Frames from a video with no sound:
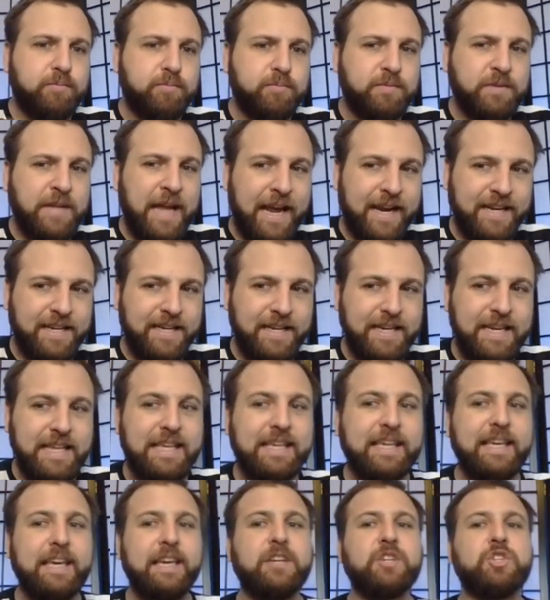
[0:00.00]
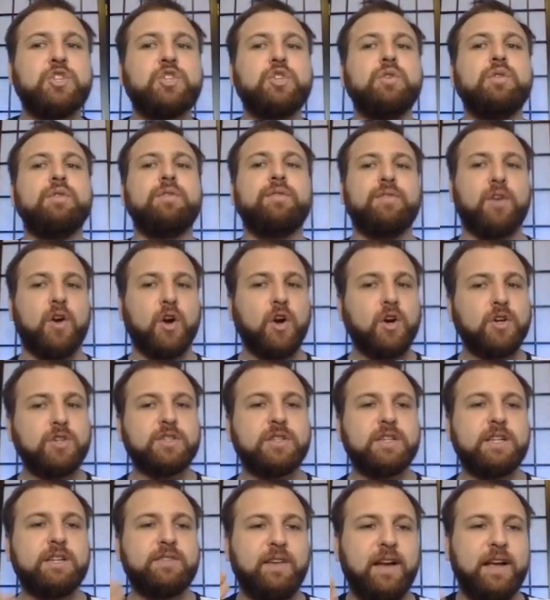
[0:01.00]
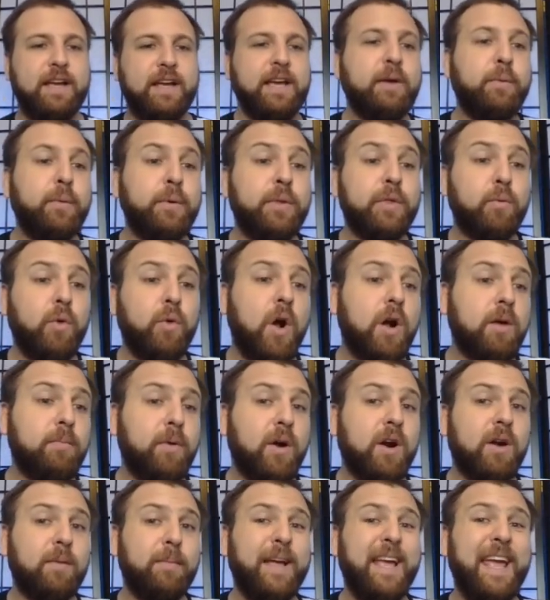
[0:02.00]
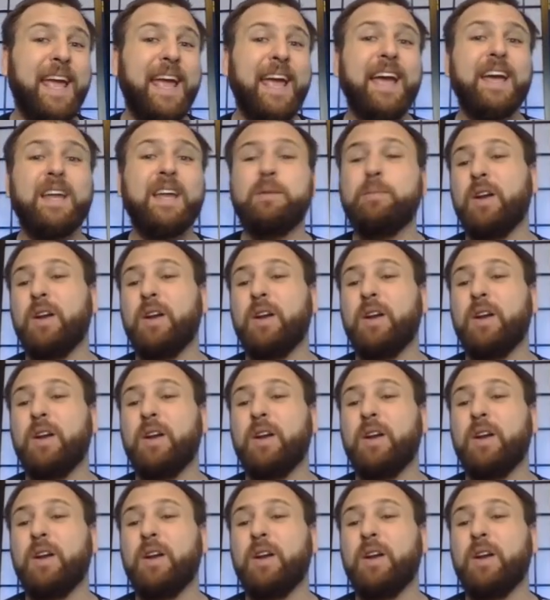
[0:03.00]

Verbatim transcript: technique issue first if I hit with the wrong part of my hand,